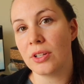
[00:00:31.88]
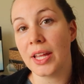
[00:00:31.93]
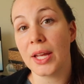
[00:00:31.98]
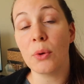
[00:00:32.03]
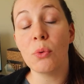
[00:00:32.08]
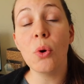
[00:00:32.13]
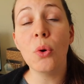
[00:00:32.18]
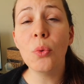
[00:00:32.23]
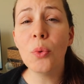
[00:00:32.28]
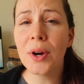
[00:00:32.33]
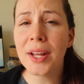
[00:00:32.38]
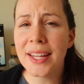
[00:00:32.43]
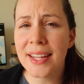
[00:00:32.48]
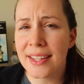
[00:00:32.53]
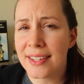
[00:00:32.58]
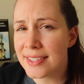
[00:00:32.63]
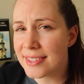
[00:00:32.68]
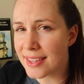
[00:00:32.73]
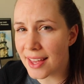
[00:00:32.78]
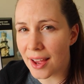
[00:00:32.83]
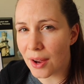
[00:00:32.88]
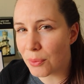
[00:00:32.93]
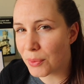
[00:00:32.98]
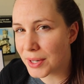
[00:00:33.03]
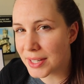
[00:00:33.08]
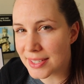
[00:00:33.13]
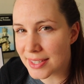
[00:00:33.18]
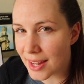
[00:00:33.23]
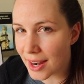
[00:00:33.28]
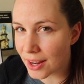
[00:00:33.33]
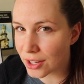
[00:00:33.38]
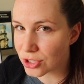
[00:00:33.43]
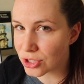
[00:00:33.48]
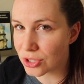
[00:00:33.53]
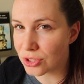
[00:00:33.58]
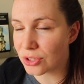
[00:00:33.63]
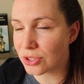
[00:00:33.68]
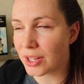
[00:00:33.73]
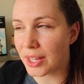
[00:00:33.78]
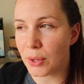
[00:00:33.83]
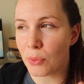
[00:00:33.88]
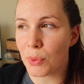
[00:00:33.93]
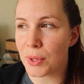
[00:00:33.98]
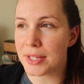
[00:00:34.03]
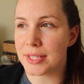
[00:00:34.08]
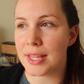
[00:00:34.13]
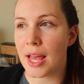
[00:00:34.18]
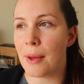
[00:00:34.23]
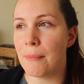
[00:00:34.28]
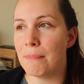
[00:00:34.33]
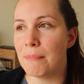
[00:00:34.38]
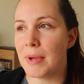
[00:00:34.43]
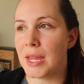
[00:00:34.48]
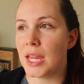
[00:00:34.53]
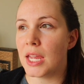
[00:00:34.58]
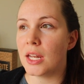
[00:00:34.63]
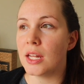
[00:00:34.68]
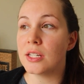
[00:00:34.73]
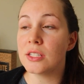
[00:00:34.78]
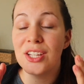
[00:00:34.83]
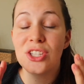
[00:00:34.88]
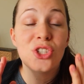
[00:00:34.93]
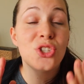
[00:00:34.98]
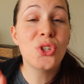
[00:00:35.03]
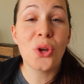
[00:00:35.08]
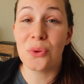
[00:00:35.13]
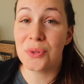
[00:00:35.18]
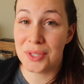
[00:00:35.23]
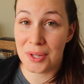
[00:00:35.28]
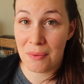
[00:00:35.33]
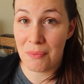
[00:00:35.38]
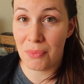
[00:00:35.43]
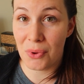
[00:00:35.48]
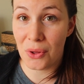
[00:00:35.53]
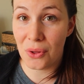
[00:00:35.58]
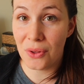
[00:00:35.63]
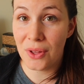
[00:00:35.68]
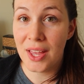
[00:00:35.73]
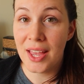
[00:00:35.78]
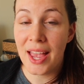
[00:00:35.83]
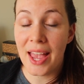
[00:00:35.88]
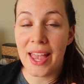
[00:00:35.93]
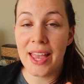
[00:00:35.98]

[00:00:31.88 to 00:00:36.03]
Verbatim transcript: like, well, what is that? What does that actually look like? What does that mean? And it's so simple.